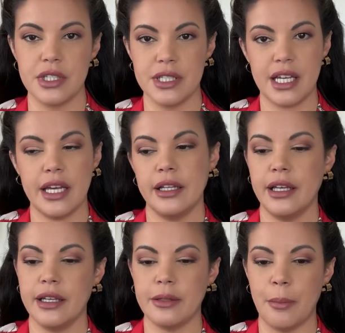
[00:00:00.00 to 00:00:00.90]
It's kind of
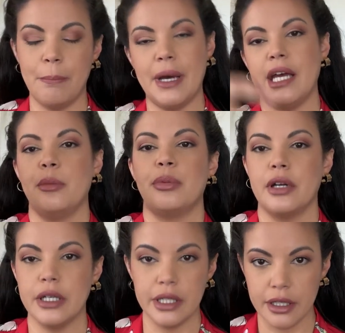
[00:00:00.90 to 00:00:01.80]
like the
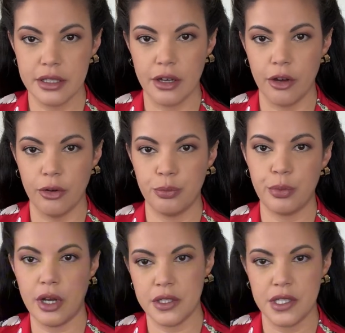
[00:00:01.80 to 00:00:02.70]
byproduct of
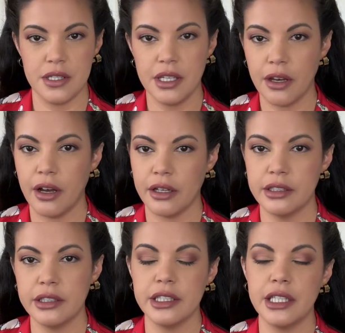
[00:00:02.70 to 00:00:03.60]
processing
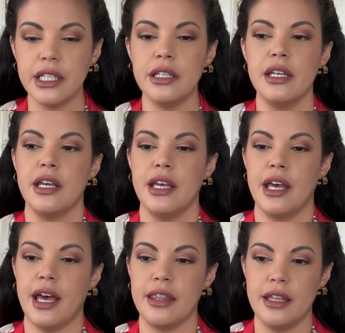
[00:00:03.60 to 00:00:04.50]
cotton and linen,
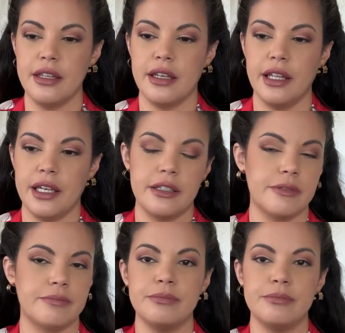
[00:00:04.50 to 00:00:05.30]
and then they like